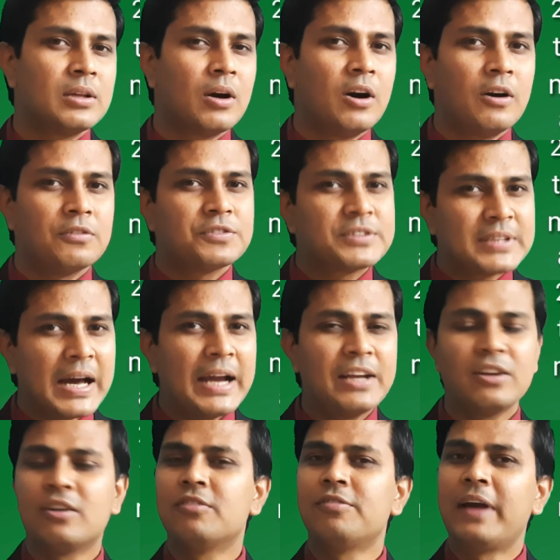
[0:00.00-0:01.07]
of sine
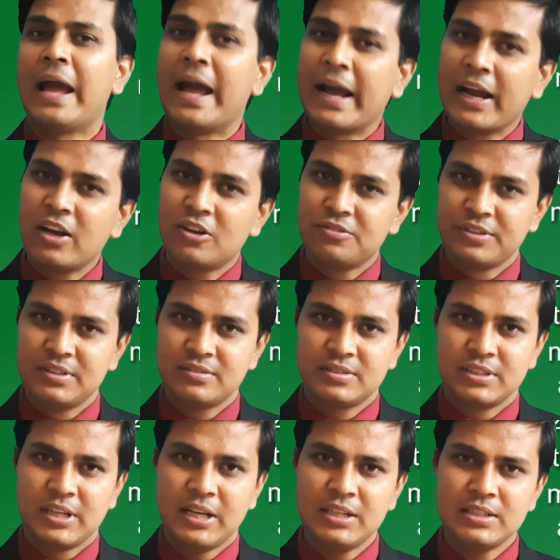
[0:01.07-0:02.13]
of angle of
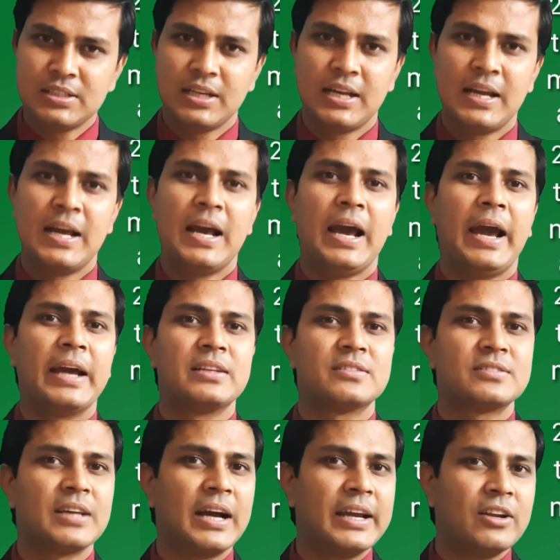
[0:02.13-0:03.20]
incident and
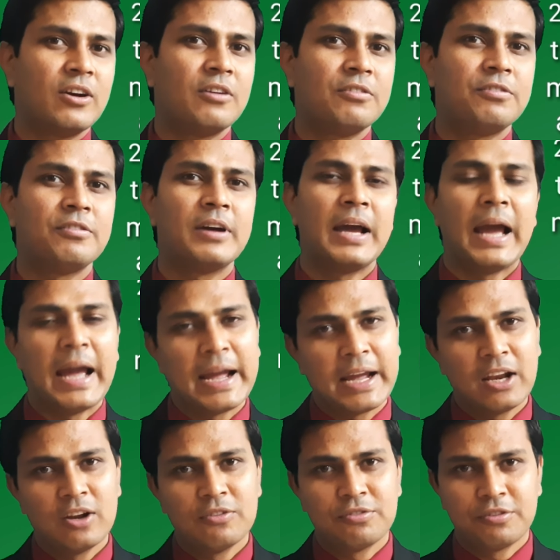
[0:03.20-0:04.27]
sine of
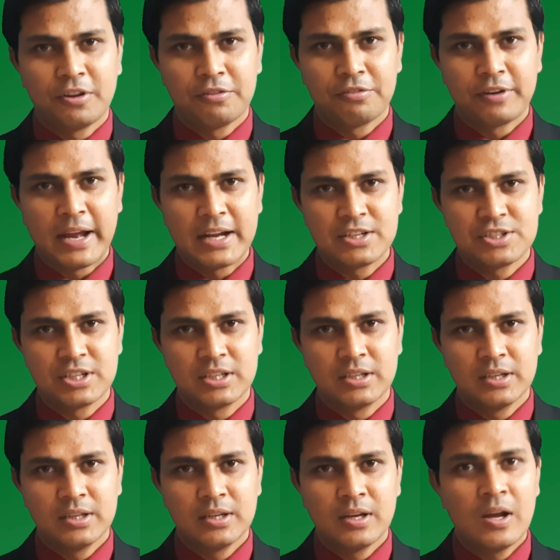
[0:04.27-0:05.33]
angle of refraction
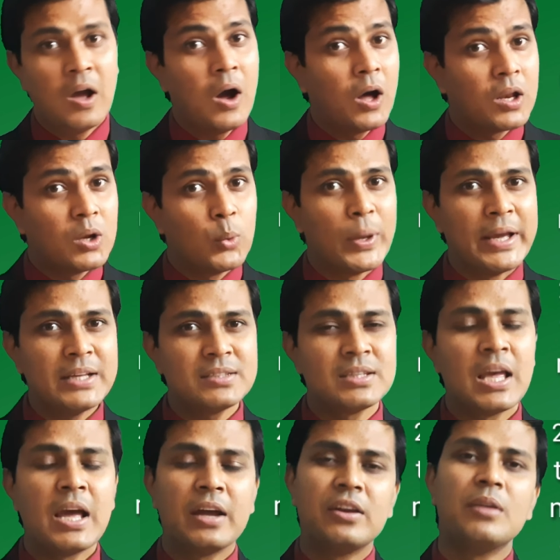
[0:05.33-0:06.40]
always
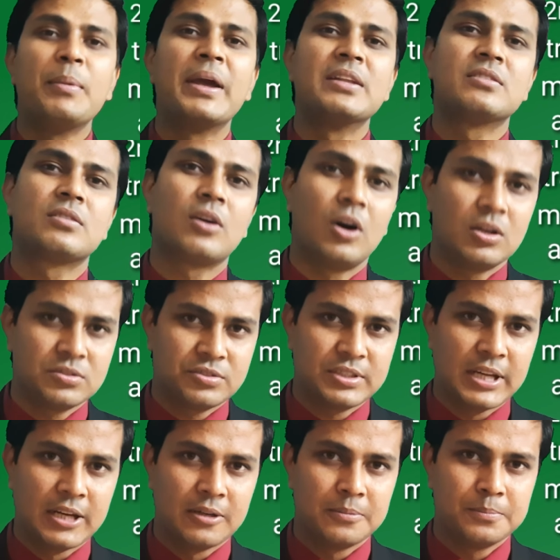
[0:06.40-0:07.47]
remains
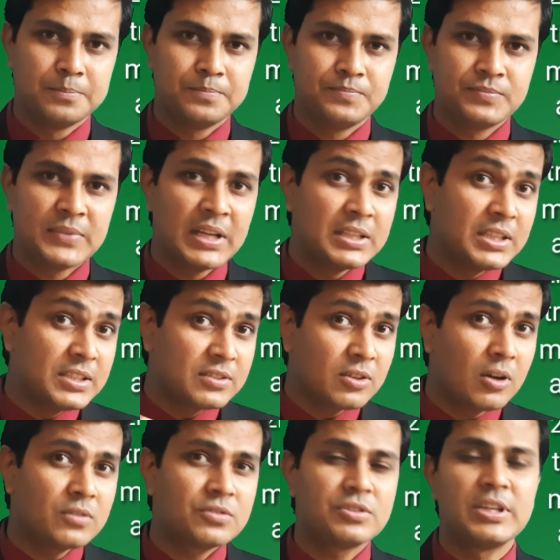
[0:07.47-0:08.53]
constant. This
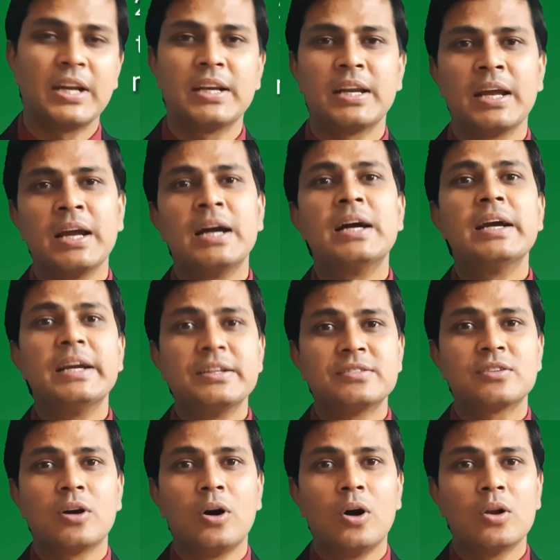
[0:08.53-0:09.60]
constant is
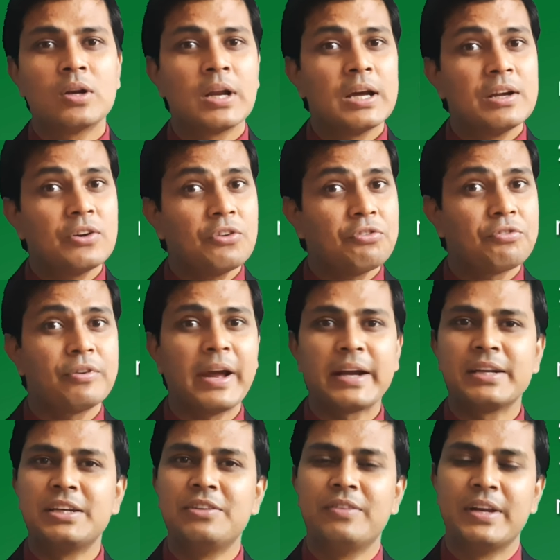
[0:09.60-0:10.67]
called
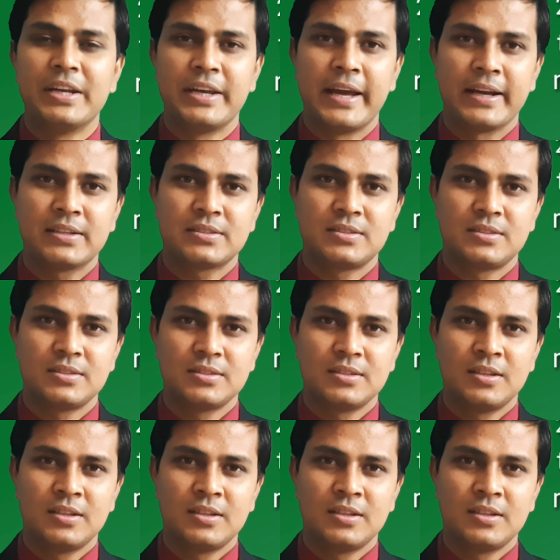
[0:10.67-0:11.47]
refractive index.